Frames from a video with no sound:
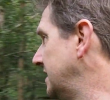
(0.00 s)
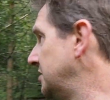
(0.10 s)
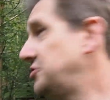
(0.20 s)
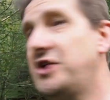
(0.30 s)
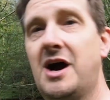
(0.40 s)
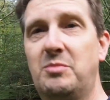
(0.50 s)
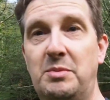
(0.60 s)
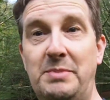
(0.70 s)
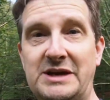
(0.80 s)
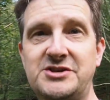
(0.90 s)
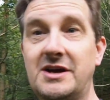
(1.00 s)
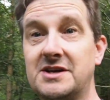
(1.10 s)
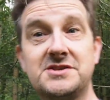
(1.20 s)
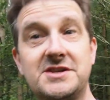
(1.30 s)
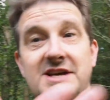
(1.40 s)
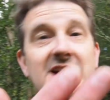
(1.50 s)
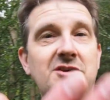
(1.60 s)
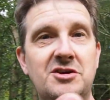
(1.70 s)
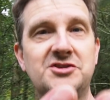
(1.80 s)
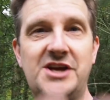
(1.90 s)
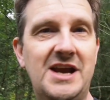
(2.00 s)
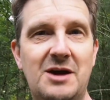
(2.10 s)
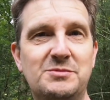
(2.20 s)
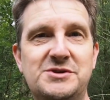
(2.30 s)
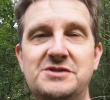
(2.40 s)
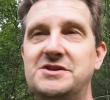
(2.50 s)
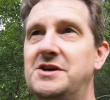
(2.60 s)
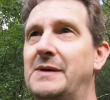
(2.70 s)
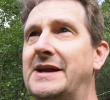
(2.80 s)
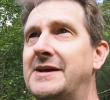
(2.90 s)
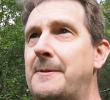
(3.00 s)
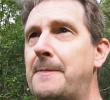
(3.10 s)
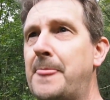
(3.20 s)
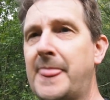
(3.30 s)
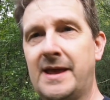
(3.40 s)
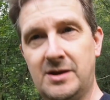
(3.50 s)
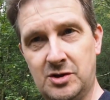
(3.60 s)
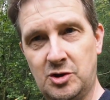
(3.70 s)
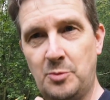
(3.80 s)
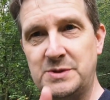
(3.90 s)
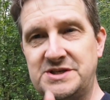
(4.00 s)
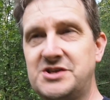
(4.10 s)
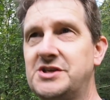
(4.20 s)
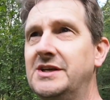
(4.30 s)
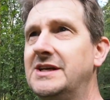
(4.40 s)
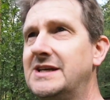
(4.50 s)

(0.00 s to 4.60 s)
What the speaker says: sharp picture, because the technology helps you to do it. Composition,